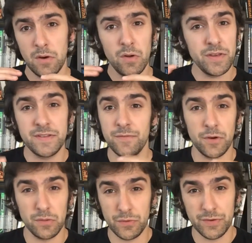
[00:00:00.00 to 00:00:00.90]
all these
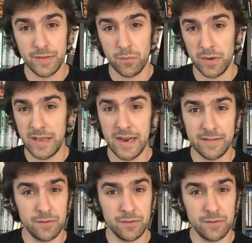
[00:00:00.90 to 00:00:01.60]
different allusions that we're getting.